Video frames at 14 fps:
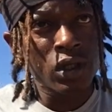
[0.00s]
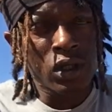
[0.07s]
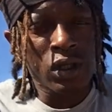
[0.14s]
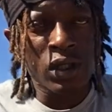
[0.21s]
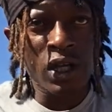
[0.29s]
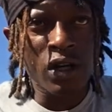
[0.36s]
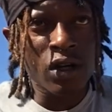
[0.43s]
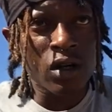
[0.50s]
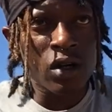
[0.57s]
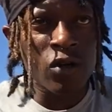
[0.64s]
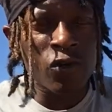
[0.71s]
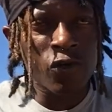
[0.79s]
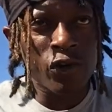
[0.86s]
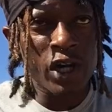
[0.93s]
they're
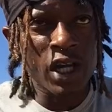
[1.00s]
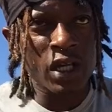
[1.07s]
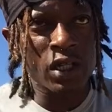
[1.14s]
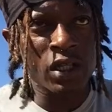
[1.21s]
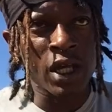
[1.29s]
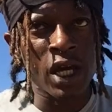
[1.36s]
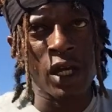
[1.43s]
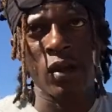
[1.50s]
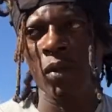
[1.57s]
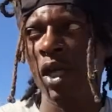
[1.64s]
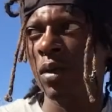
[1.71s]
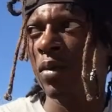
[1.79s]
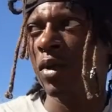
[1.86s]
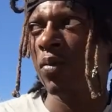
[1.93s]
afraid that
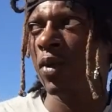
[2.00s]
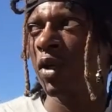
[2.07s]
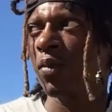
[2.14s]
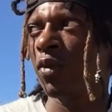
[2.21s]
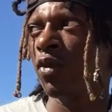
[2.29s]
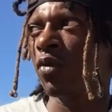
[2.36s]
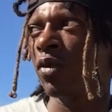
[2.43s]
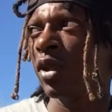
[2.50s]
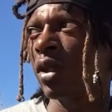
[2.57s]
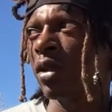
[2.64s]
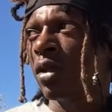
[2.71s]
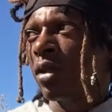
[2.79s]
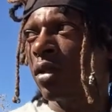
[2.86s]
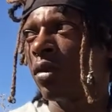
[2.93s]
maybe people would
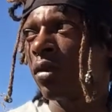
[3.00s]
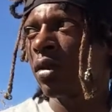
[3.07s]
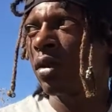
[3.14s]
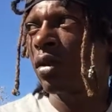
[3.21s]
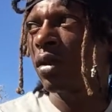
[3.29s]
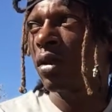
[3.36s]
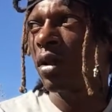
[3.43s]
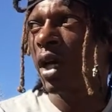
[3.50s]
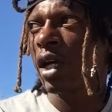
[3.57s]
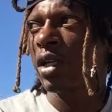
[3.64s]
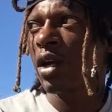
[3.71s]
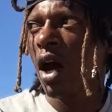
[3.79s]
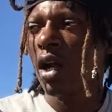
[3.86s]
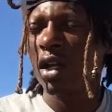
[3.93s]

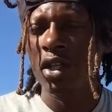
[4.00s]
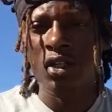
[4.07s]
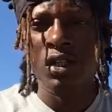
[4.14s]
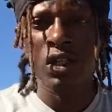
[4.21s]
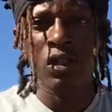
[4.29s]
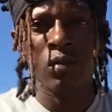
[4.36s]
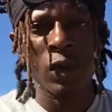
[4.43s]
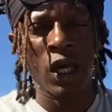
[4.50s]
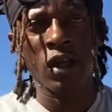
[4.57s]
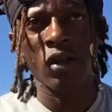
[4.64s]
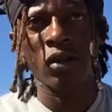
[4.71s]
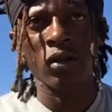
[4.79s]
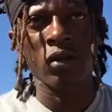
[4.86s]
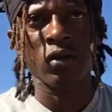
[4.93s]
acknowledge them
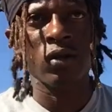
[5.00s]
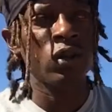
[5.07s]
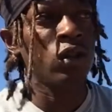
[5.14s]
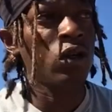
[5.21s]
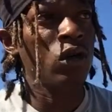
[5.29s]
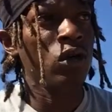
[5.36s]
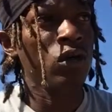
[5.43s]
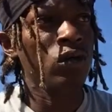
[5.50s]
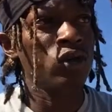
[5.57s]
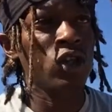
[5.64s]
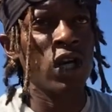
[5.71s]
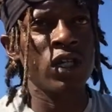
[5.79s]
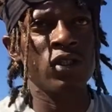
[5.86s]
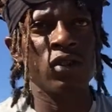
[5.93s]
and, you know,
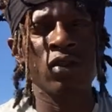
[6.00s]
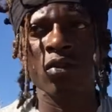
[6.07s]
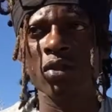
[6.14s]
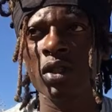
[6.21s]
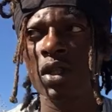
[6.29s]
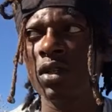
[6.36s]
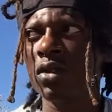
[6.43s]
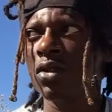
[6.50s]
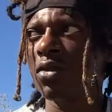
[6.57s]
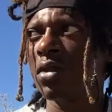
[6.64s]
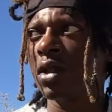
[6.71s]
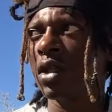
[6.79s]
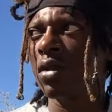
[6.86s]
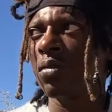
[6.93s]
try to do things to
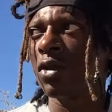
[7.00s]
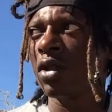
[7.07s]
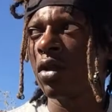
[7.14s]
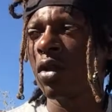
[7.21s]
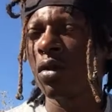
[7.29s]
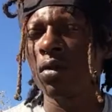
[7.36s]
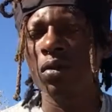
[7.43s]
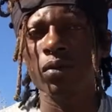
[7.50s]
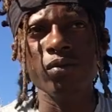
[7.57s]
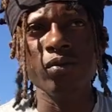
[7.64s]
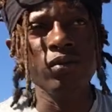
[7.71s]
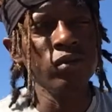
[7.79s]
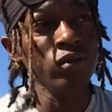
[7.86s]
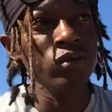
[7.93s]
them, you know,
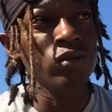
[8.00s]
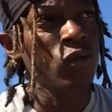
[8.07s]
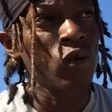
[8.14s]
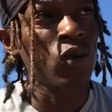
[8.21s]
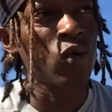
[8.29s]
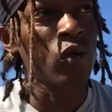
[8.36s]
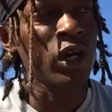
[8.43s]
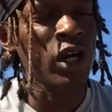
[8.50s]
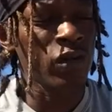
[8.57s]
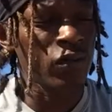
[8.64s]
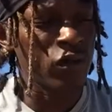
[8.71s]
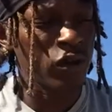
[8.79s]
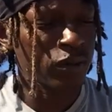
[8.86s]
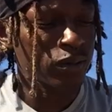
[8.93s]
or whatever.